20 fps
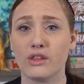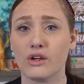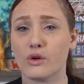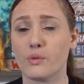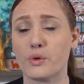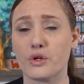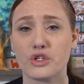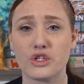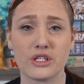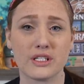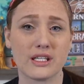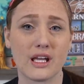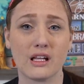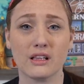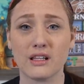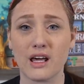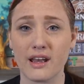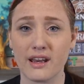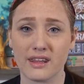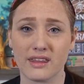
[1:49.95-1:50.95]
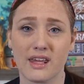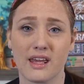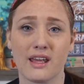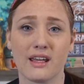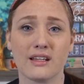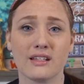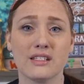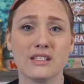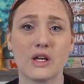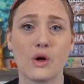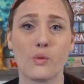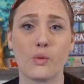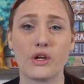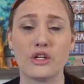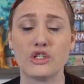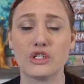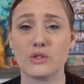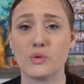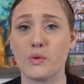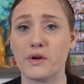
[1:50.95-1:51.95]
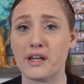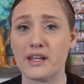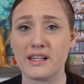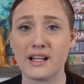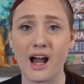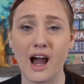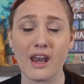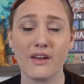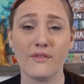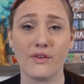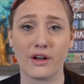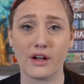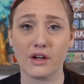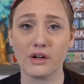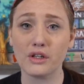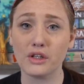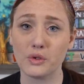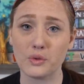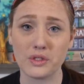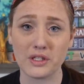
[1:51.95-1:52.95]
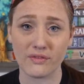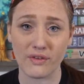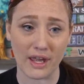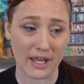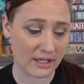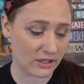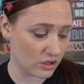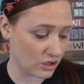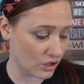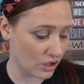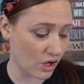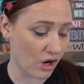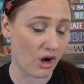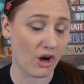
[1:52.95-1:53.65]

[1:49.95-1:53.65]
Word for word: There were just a lot of things. So we just wanted kind of a conclusive answer